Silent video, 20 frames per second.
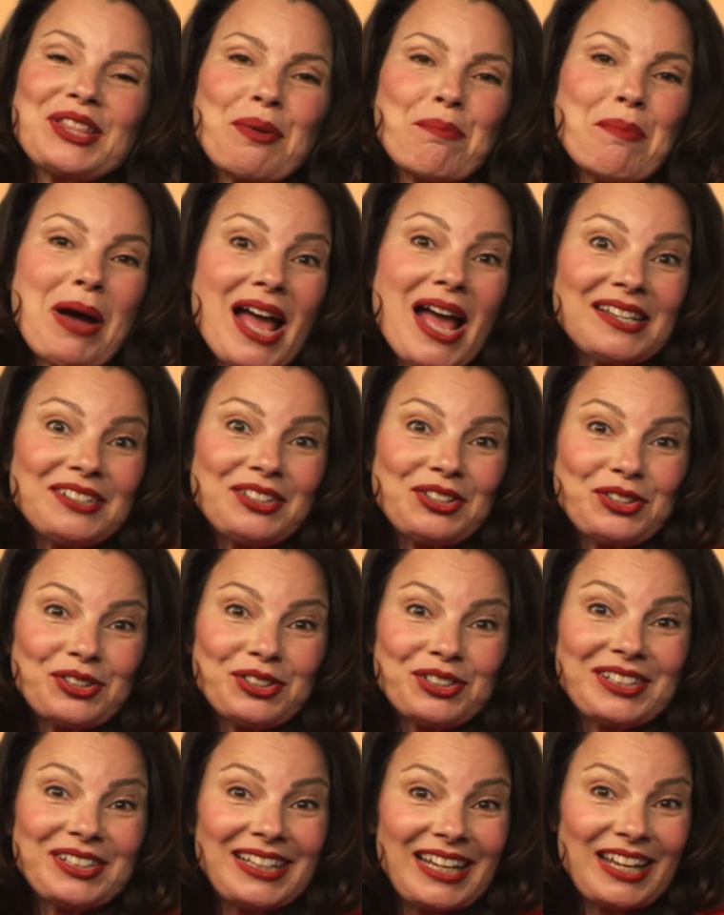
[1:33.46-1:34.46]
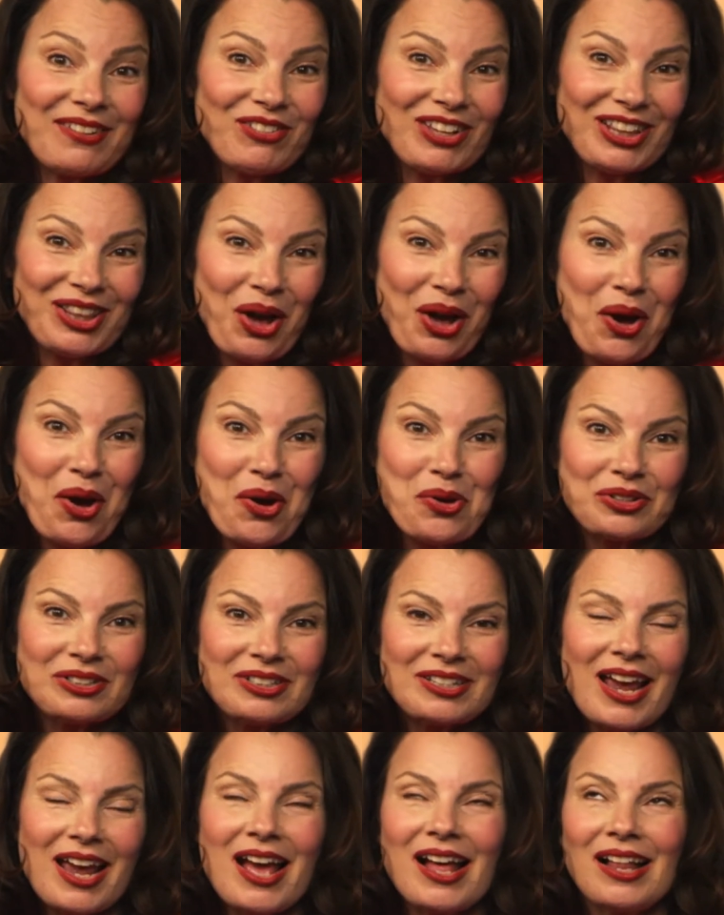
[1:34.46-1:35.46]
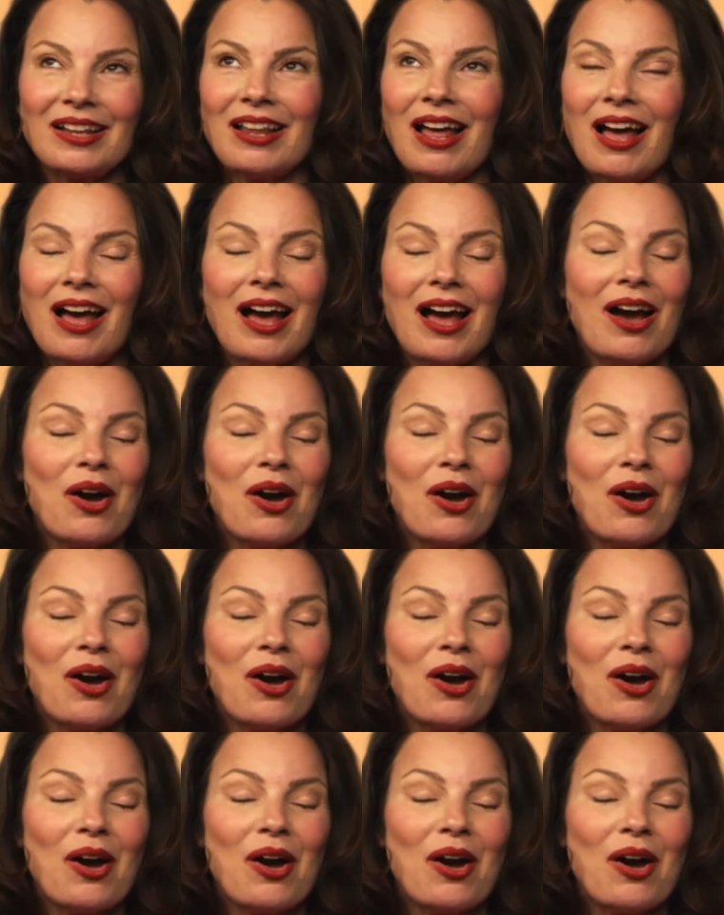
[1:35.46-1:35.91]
the monsters leaving the hotel,